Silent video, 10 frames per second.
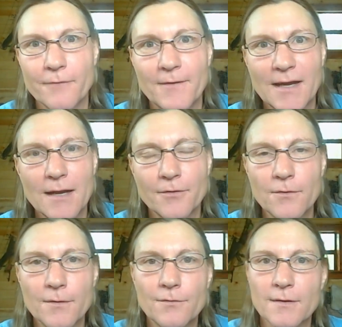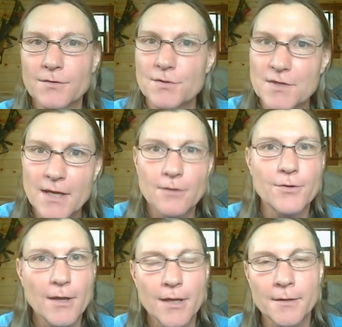If I got to do this, let's just get her
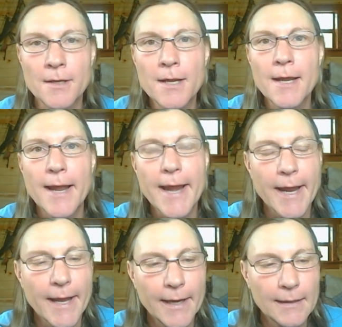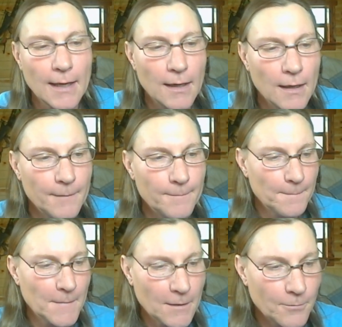done and um,
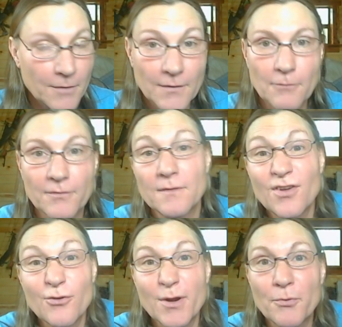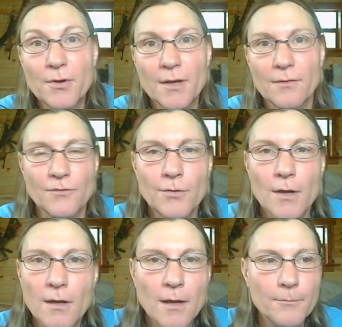you know because I was considering putting the
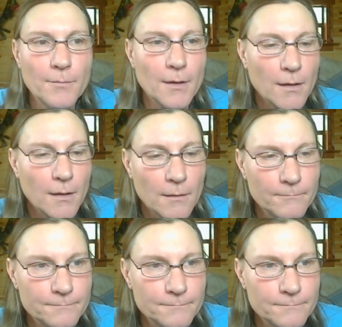truck up uh,